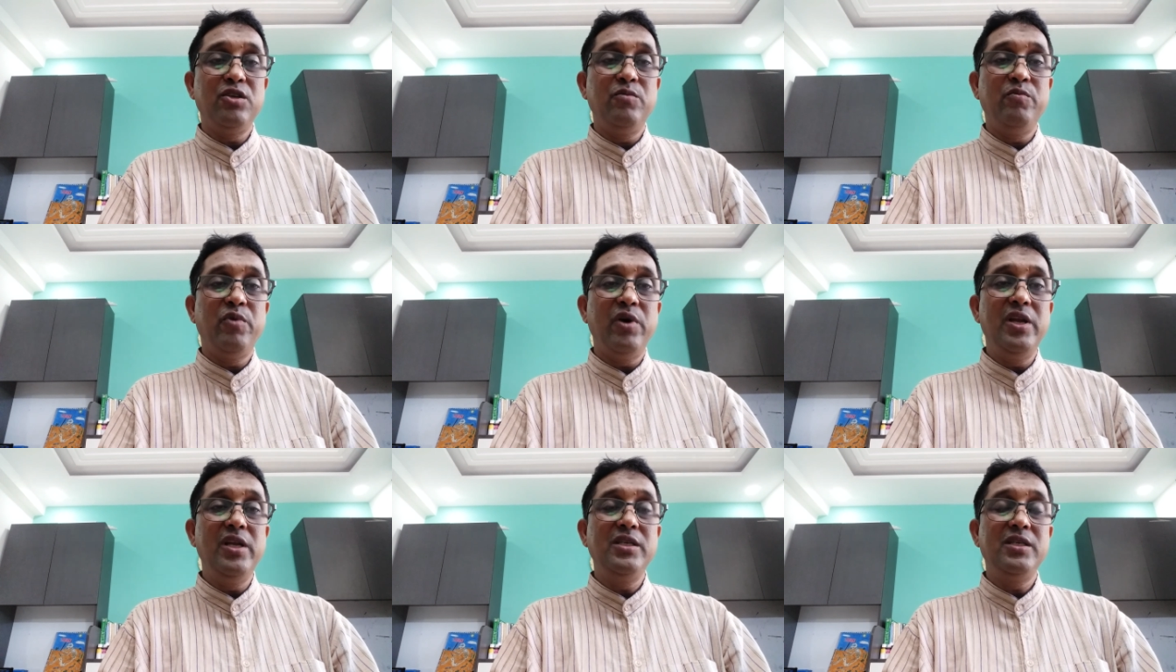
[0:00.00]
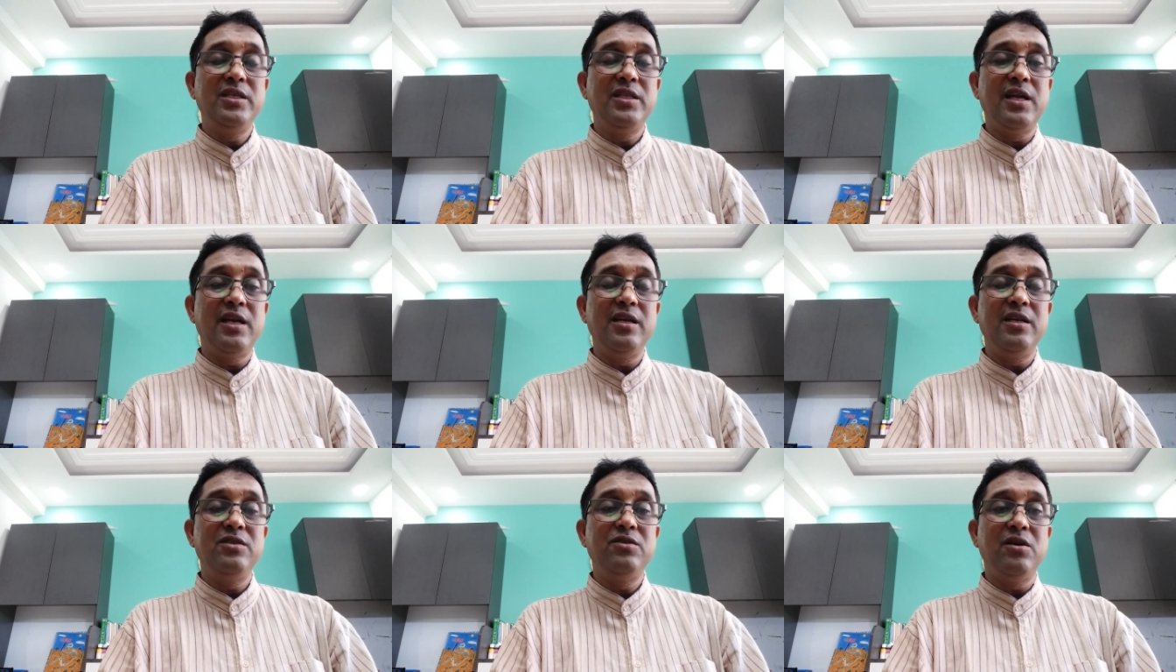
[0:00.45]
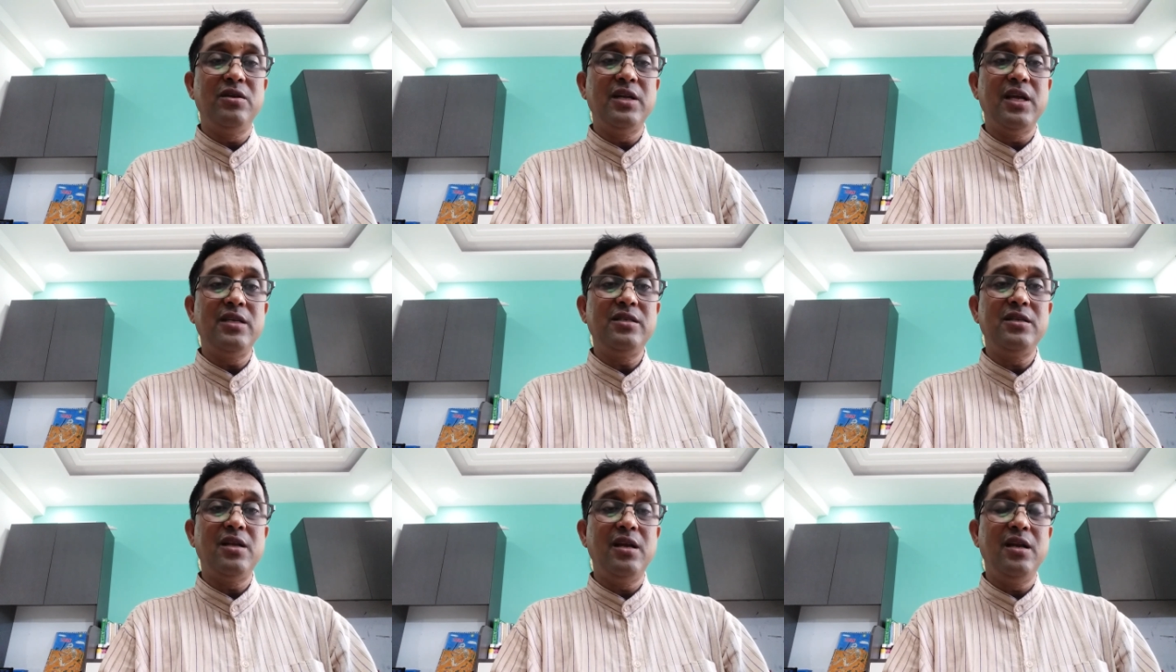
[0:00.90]
policy, that is the
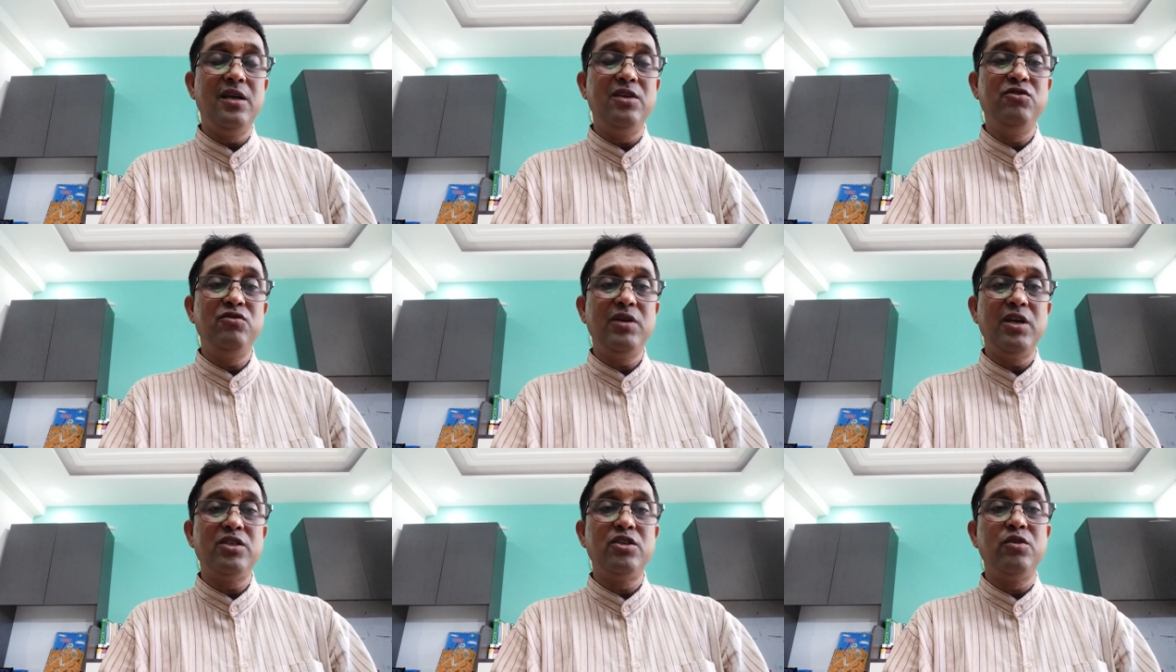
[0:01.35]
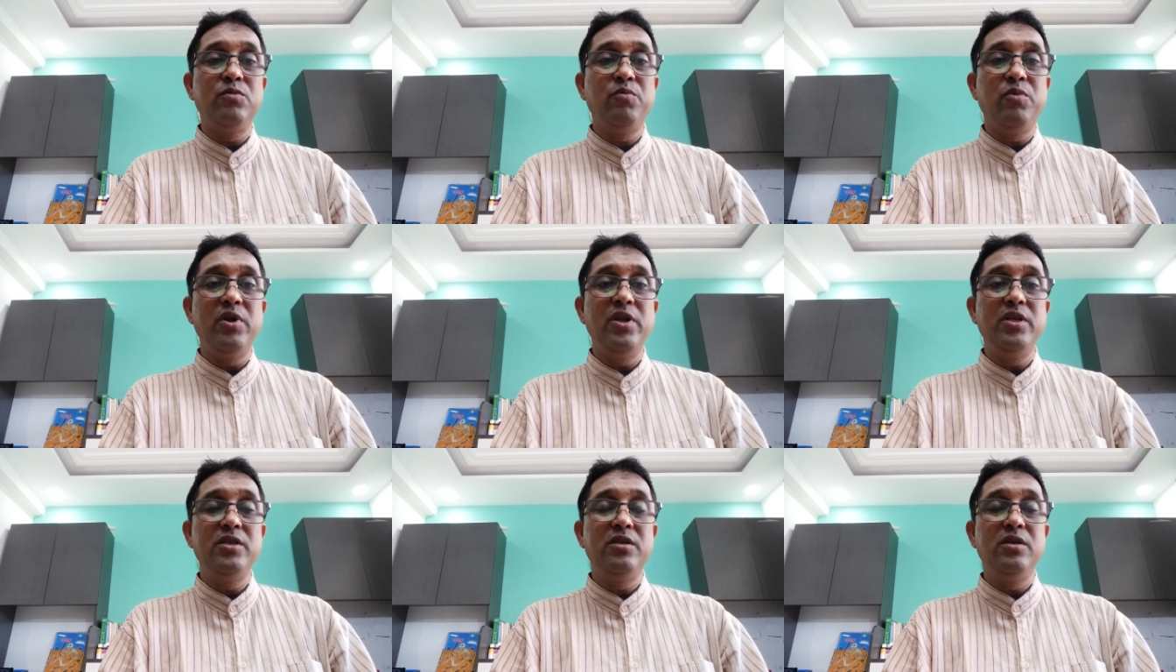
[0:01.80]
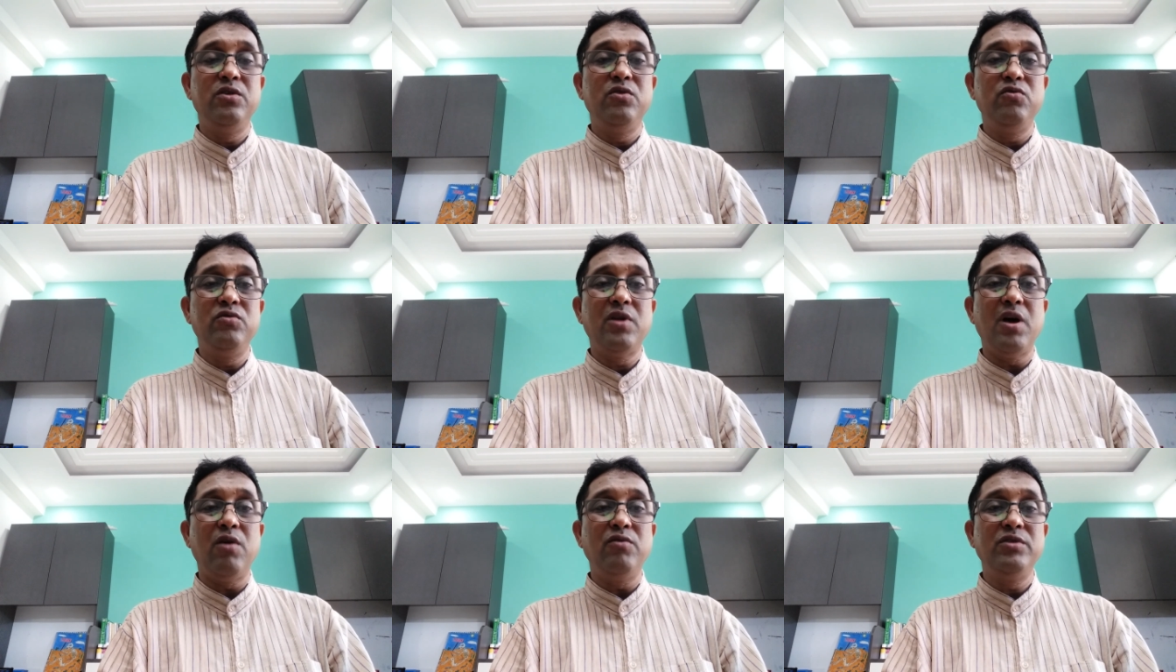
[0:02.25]
national education policy
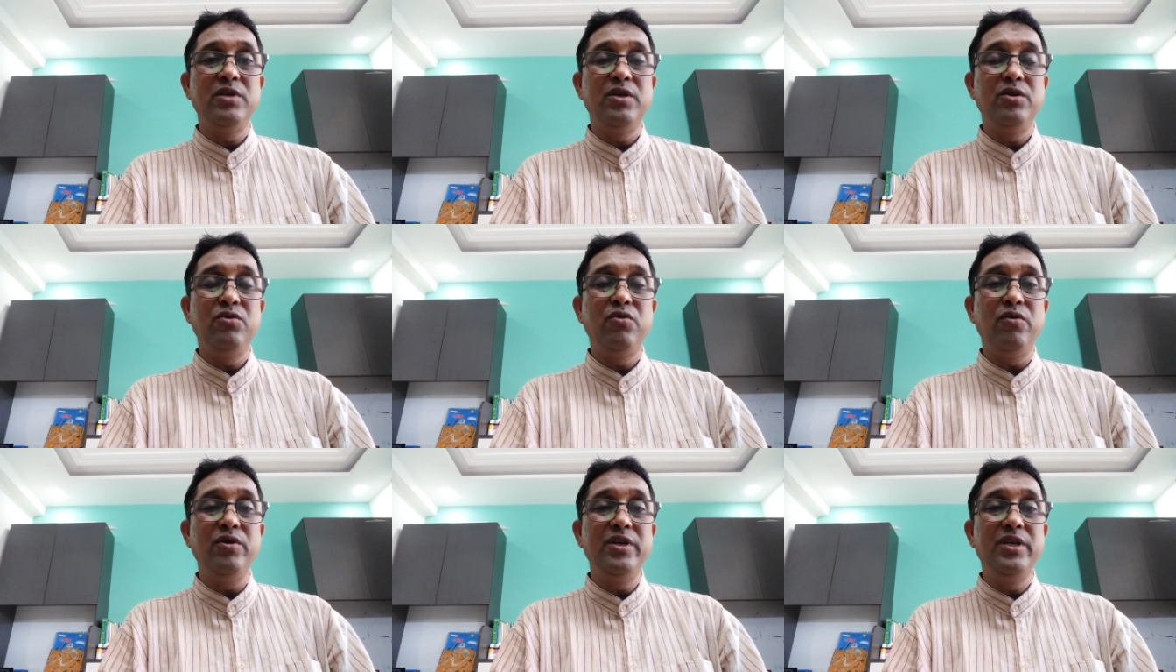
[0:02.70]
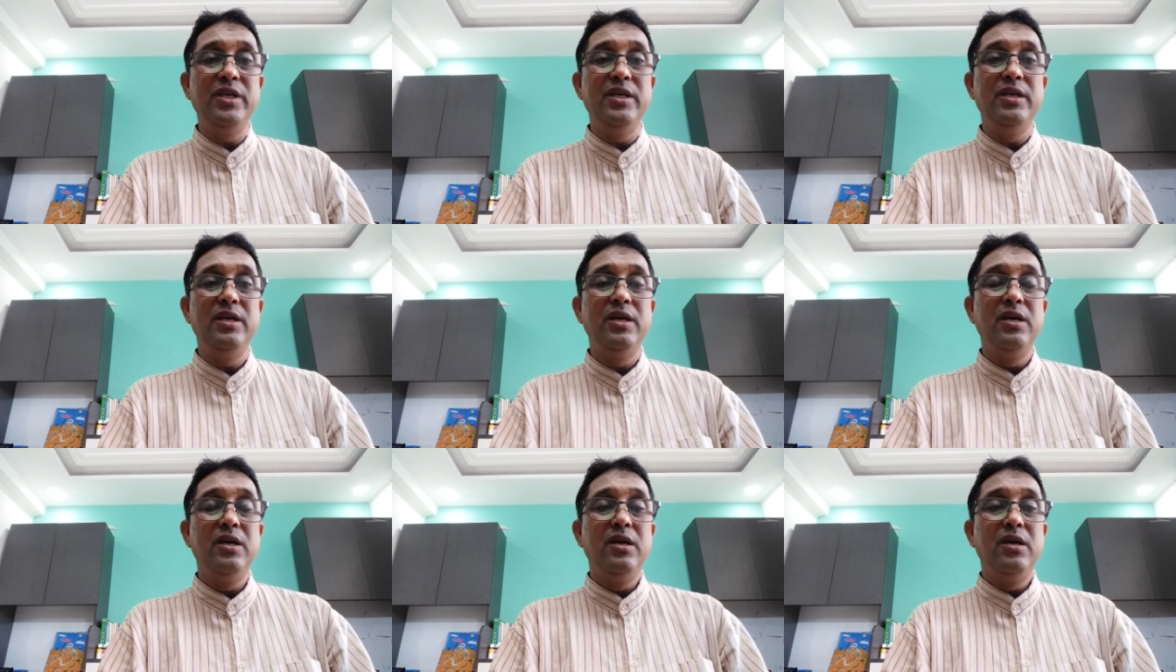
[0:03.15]
2020,